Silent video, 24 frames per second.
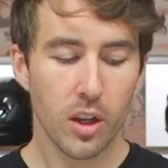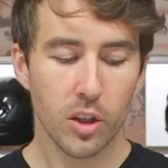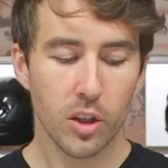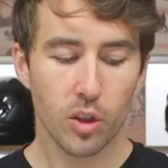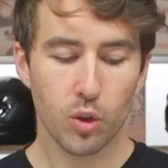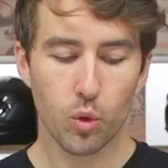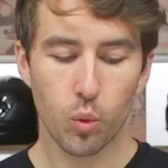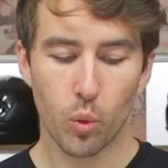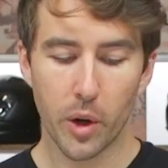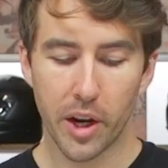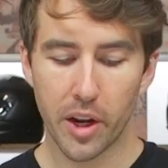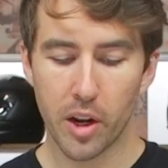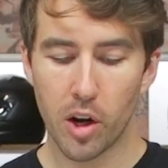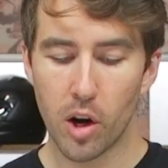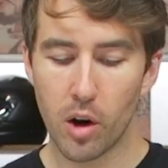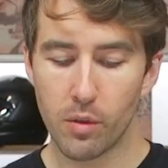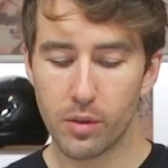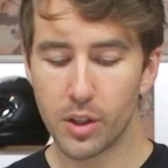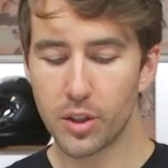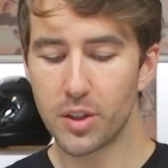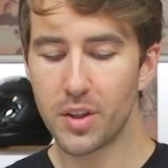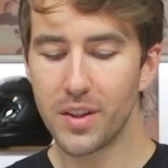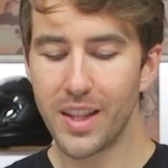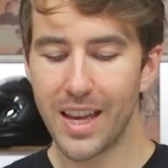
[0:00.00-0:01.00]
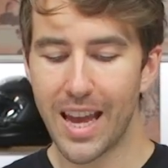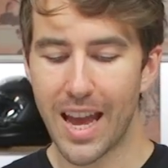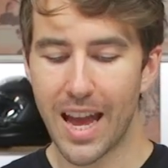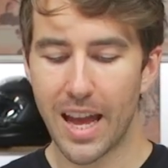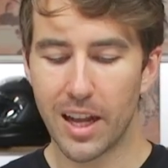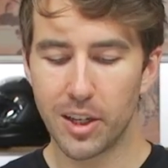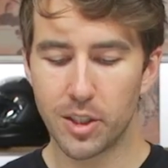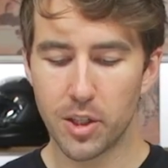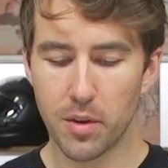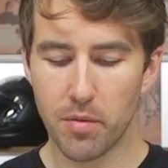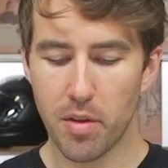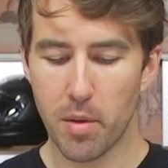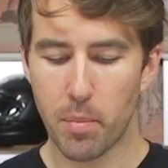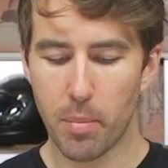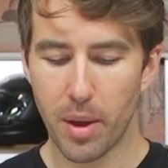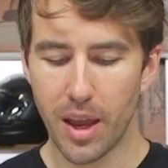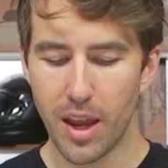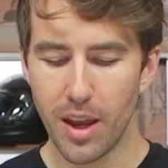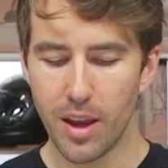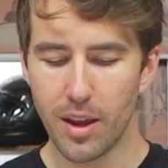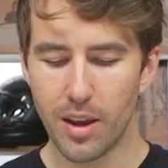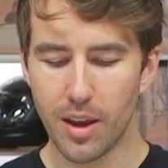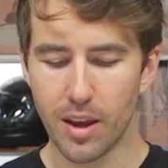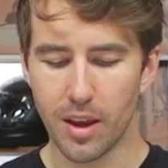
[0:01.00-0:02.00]
Swinging over to the edge of the
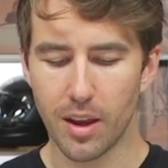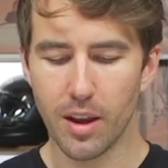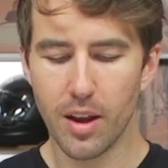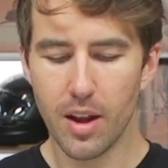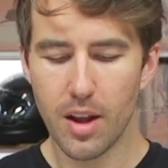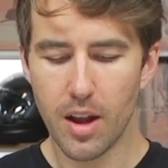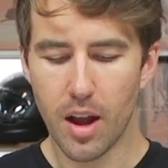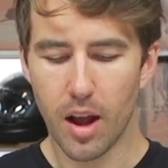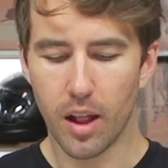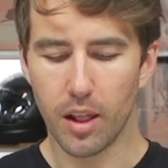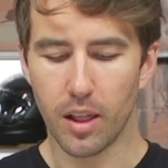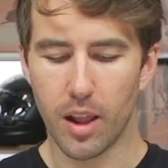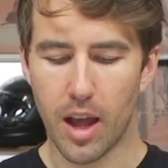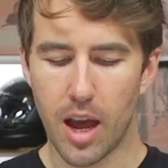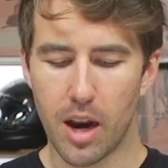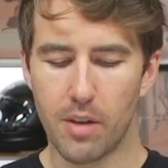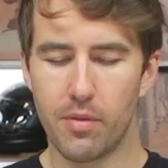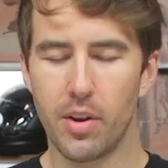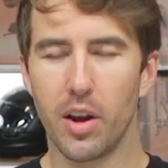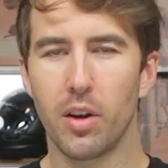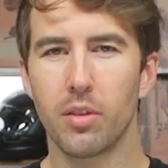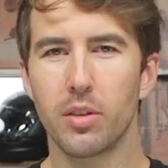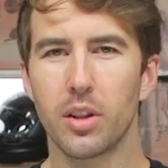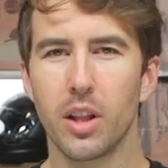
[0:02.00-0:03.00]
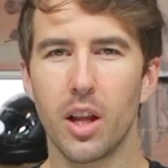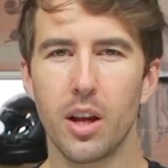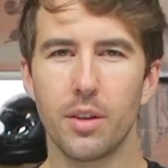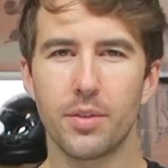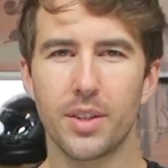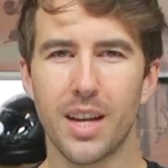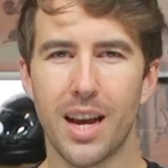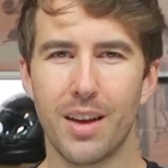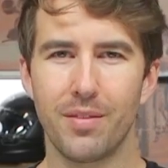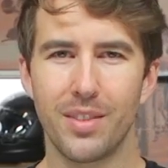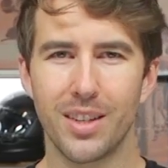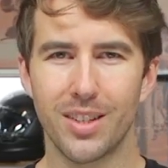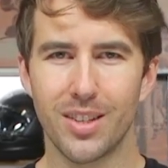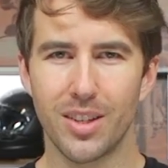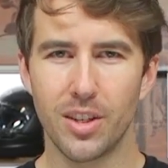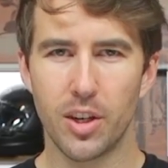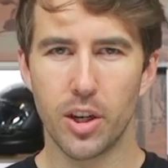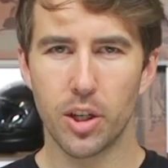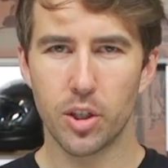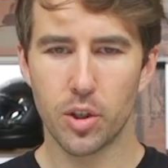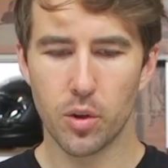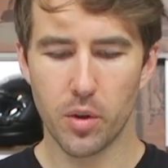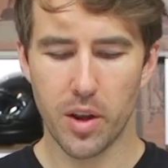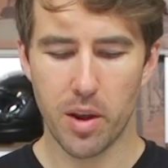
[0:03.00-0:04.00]
pinky, a lot of Held gloves have this
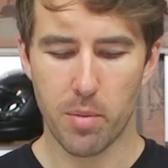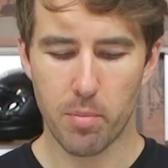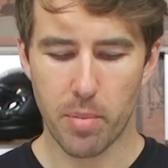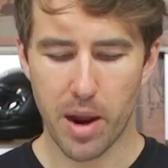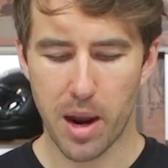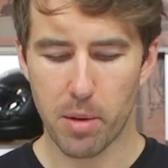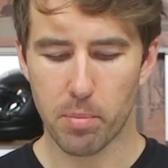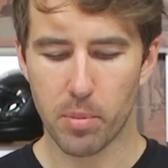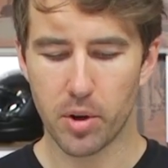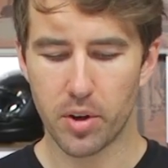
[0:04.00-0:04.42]
additional impact